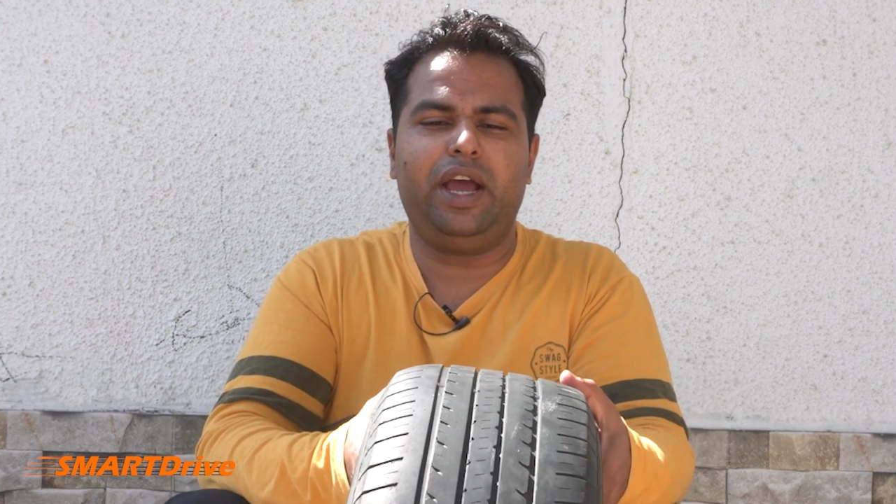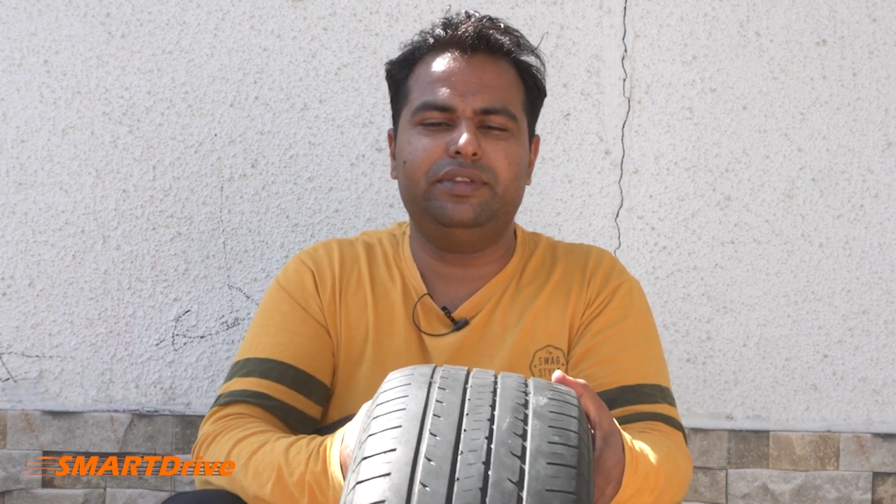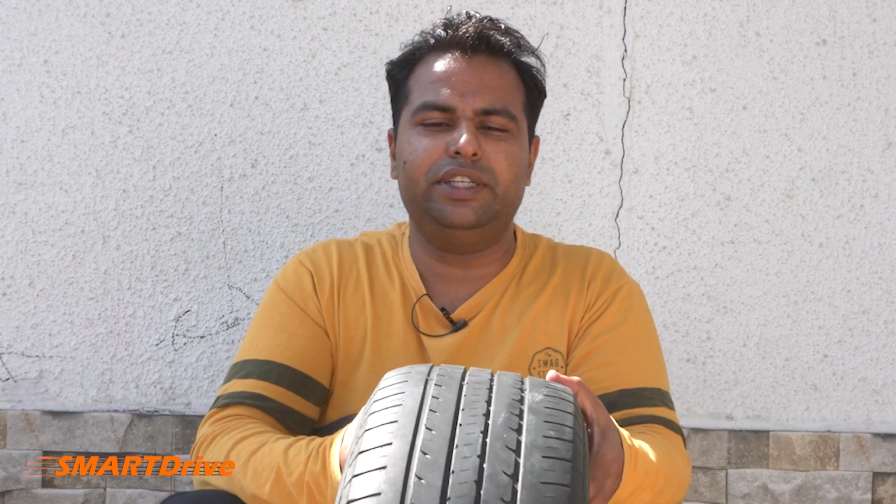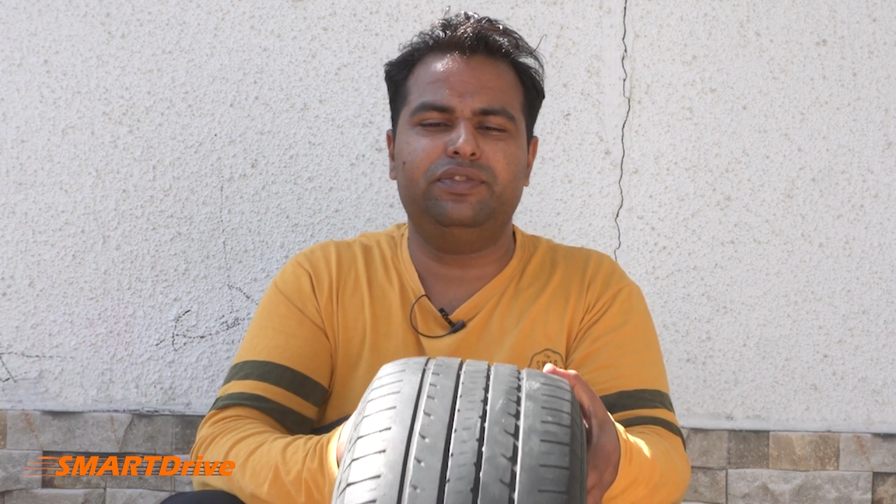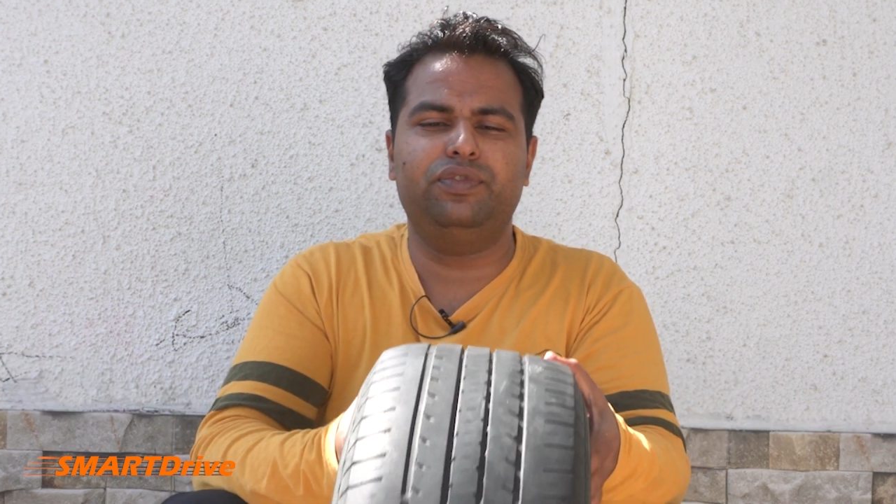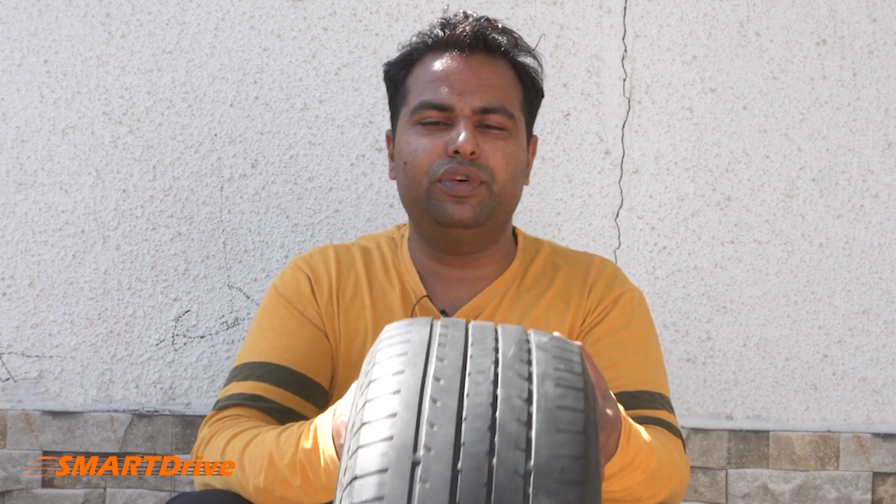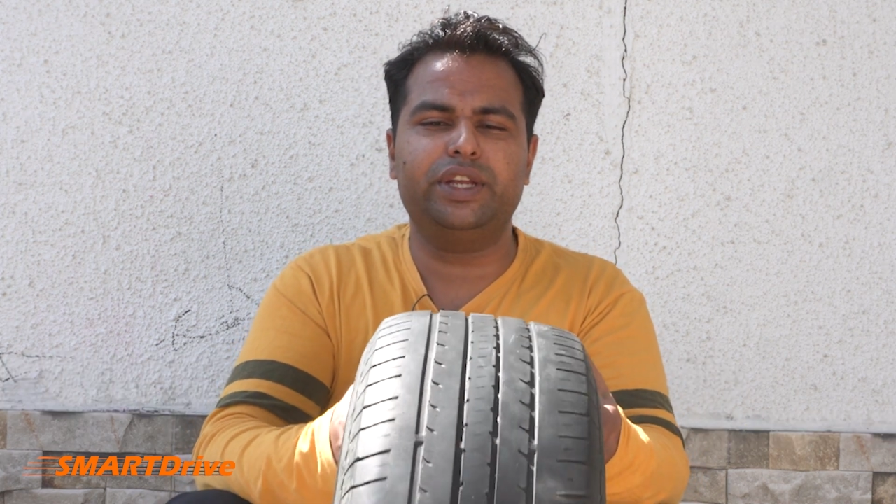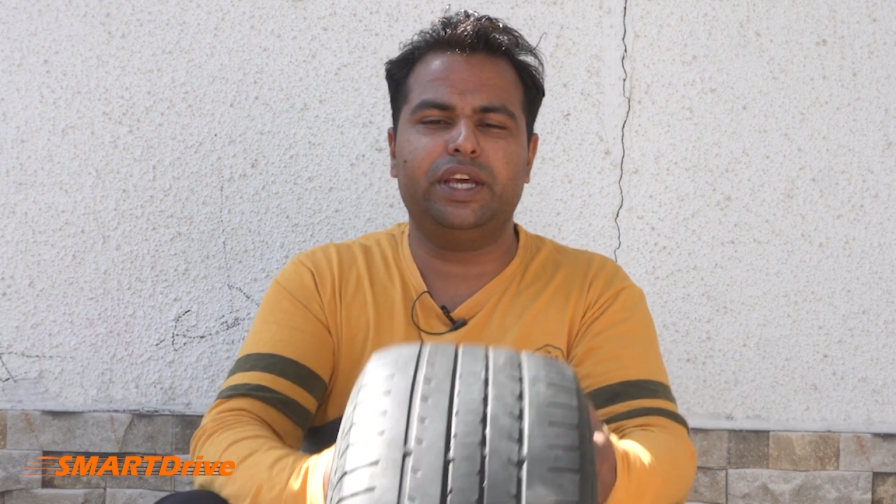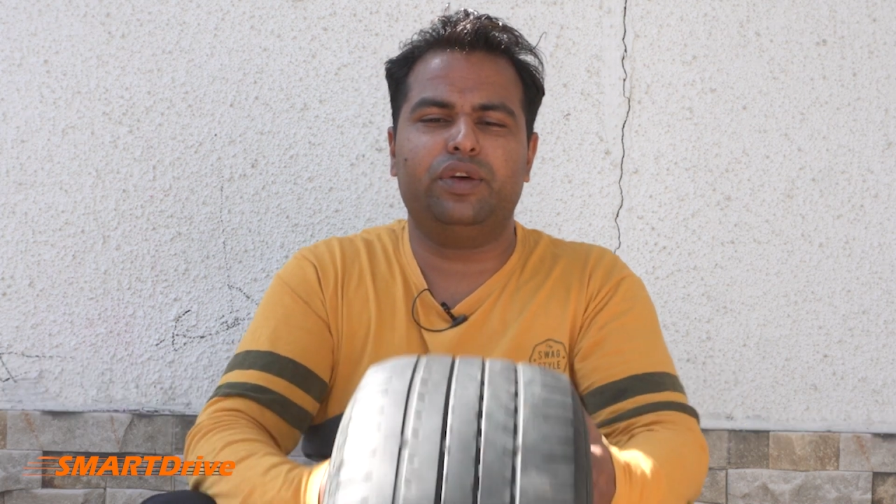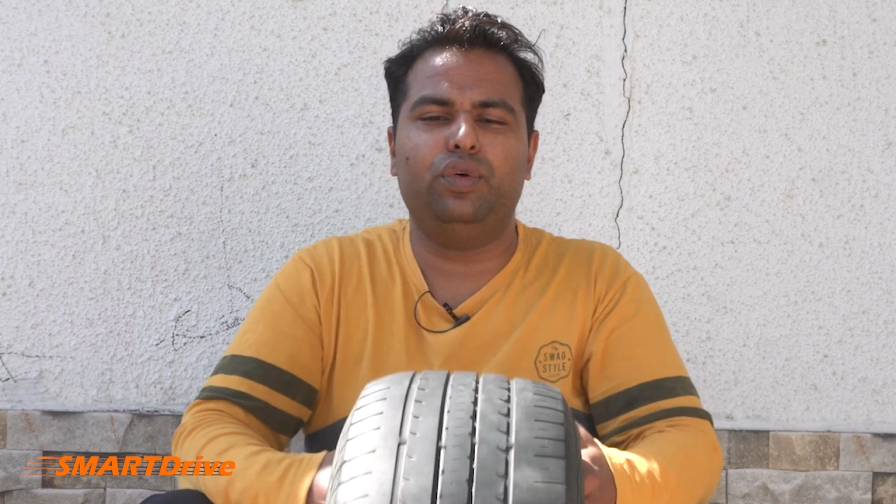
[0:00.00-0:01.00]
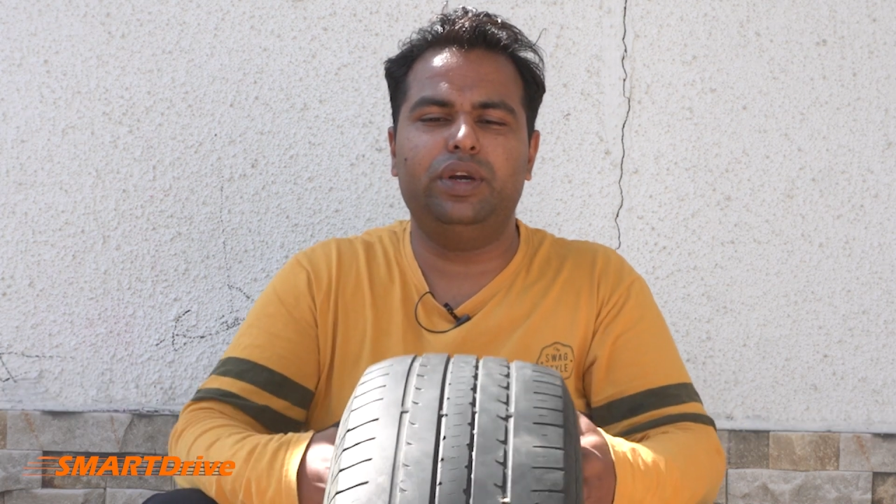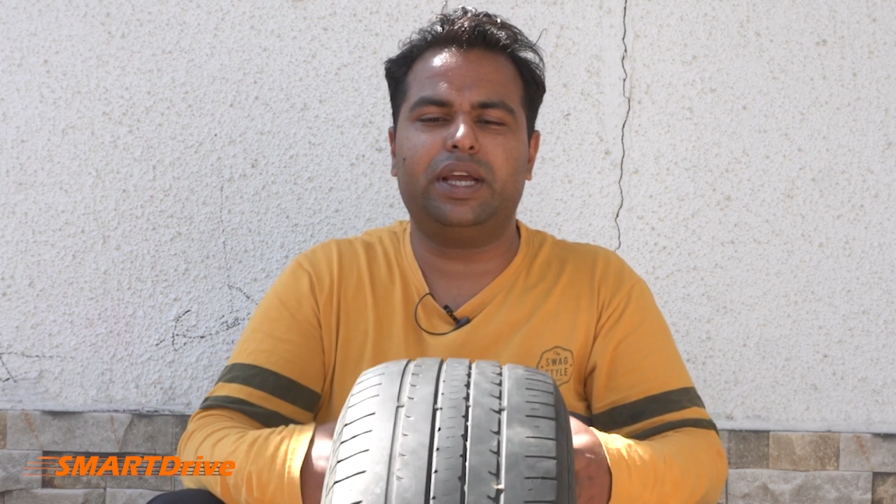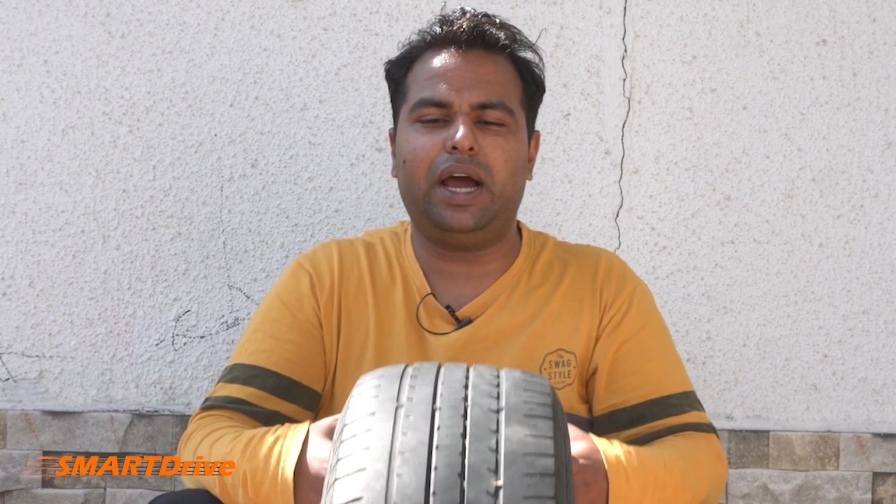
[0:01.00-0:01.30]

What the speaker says: have this 4-year-old